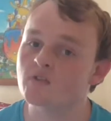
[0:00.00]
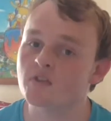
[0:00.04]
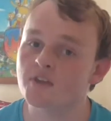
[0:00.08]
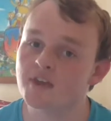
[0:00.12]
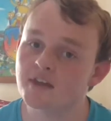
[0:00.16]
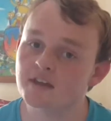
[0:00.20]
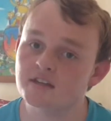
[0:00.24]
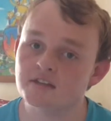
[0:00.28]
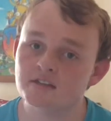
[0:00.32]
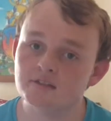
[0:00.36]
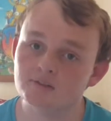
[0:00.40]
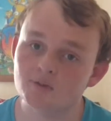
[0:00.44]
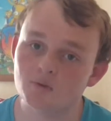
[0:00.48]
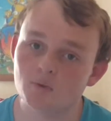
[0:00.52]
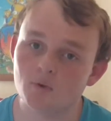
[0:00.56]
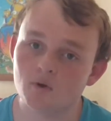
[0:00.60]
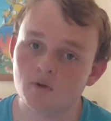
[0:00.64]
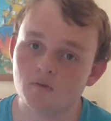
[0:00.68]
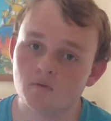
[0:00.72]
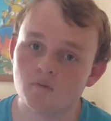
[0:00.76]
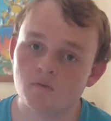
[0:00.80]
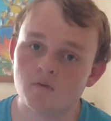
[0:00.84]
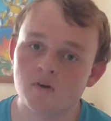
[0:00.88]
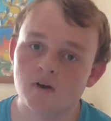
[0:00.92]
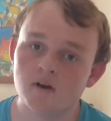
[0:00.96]
they didn't
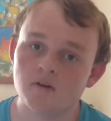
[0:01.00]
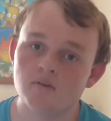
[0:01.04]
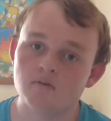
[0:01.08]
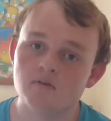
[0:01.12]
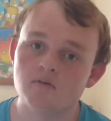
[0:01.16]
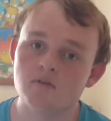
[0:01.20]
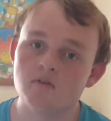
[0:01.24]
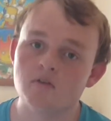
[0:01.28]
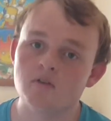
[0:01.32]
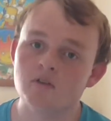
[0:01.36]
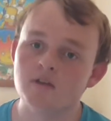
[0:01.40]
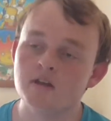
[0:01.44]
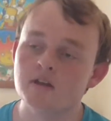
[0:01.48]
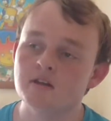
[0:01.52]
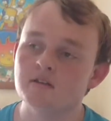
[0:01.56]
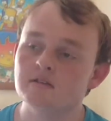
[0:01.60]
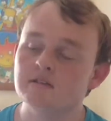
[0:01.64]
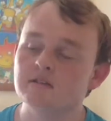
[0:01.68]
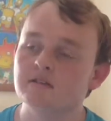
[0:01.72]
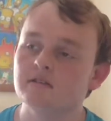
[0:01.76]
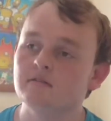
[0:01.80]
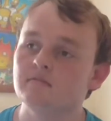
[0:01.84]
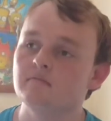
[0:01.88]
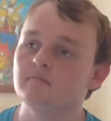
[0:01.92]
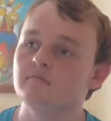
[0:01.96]
qualify for the
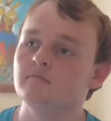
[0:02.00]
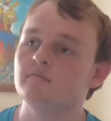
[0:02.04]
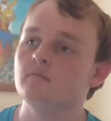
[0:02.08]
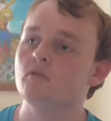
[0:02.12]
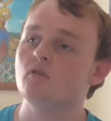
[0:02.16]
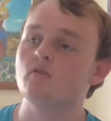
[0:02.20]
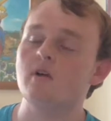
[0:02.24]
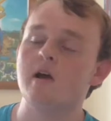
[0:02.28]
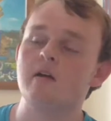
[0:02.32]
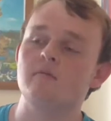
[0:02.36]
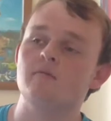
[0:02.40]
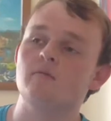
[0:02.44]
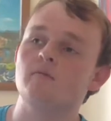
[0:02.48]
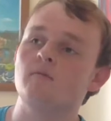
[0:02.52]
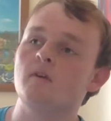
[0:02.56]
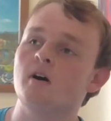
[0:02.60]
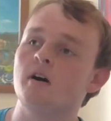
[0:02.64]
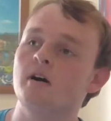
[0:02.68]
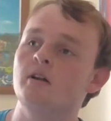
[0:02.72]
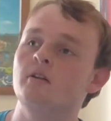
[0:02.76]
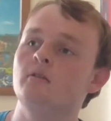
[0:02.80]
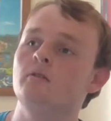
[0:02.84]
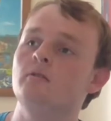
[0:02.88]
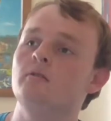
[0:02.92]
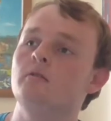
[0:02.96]
grand
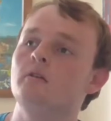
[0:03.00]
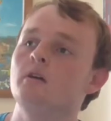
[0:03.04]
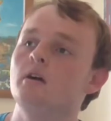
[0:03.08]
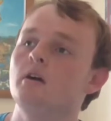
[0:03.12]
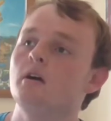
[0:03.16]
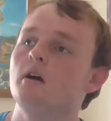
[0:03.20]
final.